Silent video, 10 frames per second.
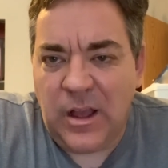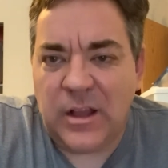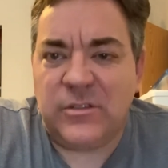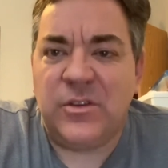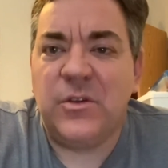
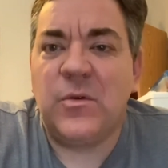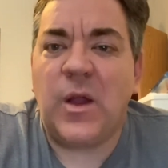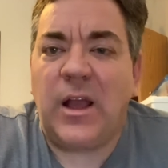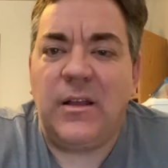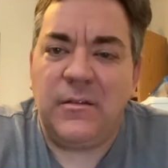to
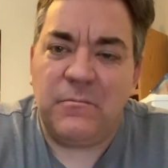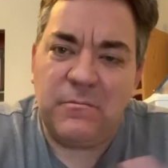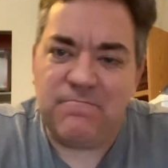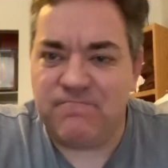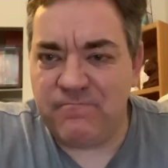
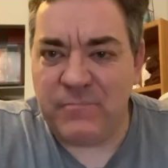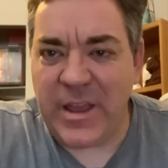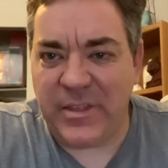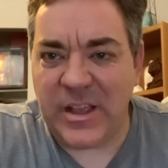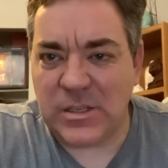
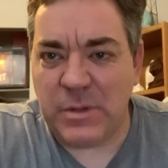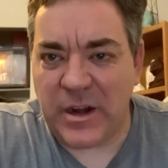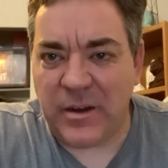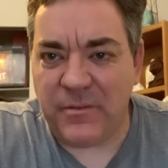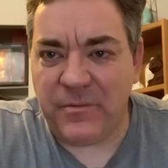make things
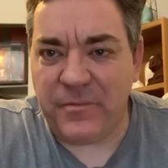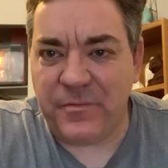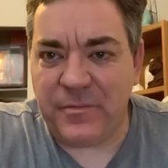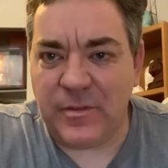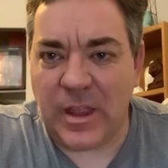better.
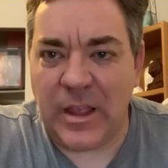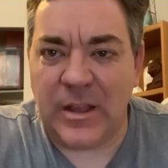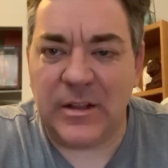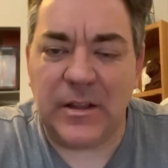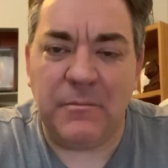
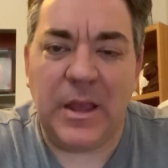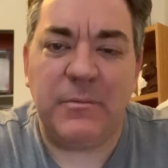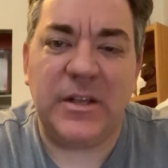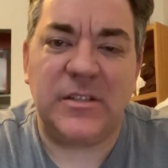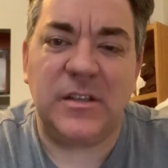And it may
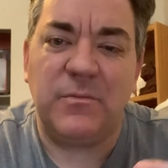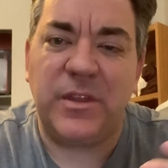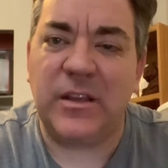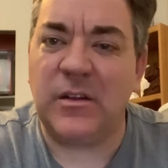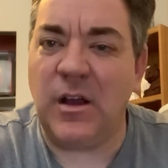be
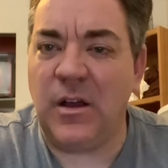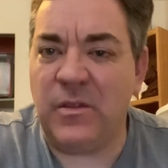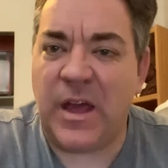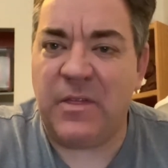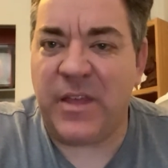something
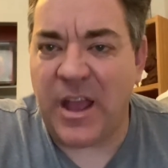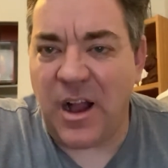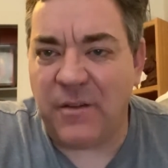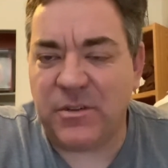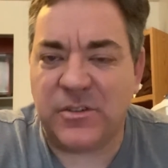that they
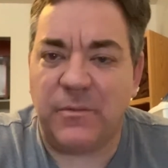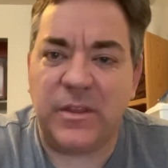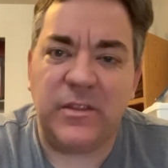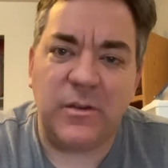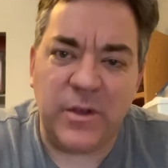offer,
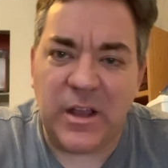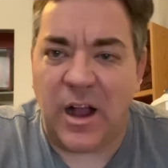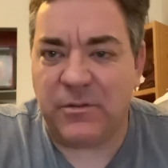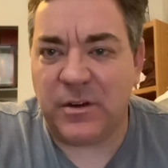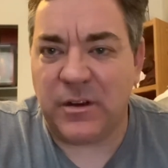something that we
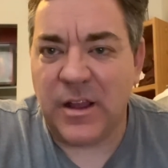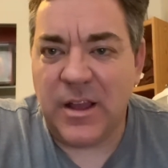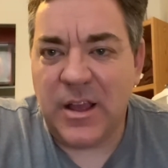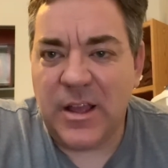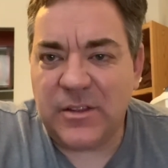offer.
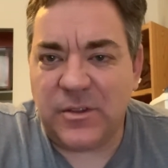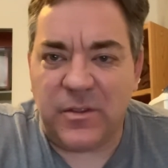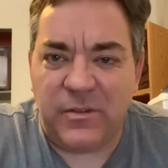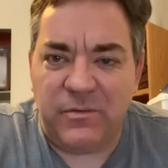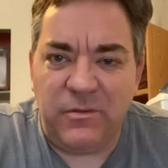
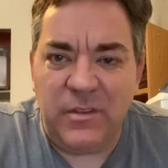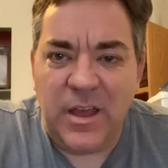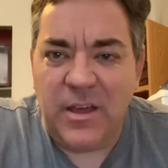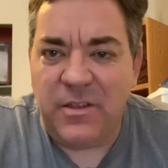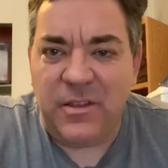So
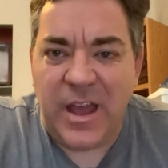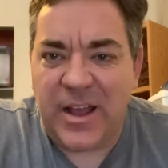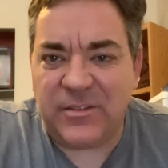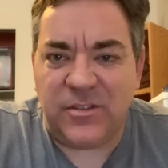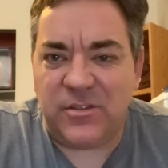
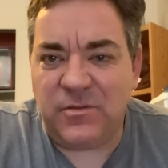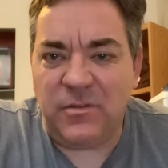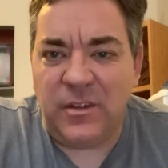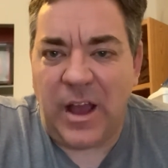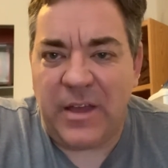that's,
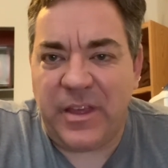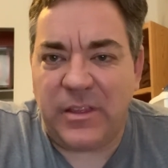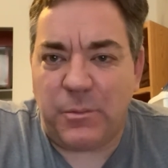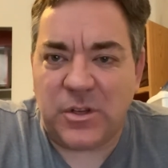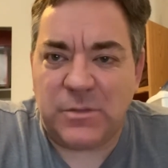I think,
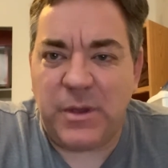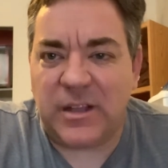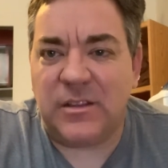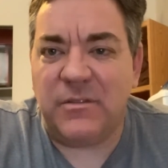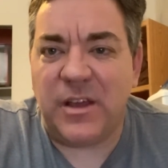the
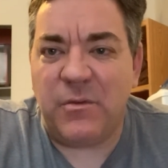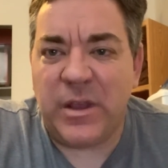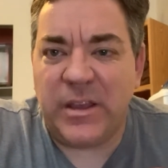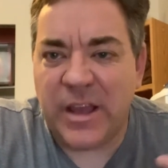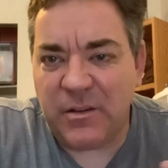perspective that
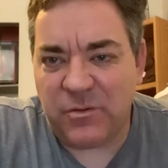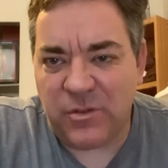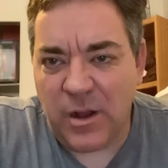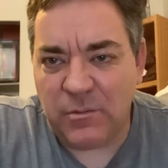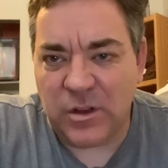we get
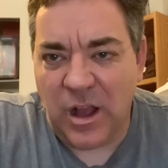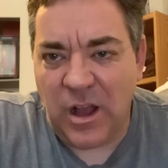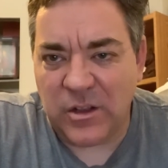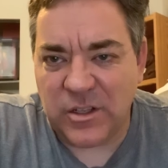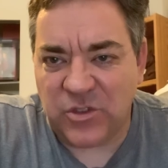from
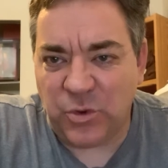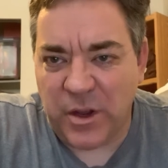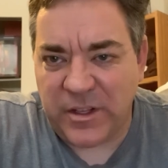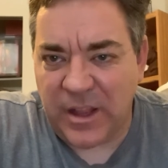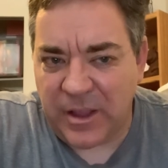good
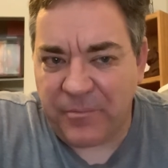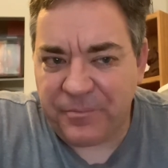storytelling.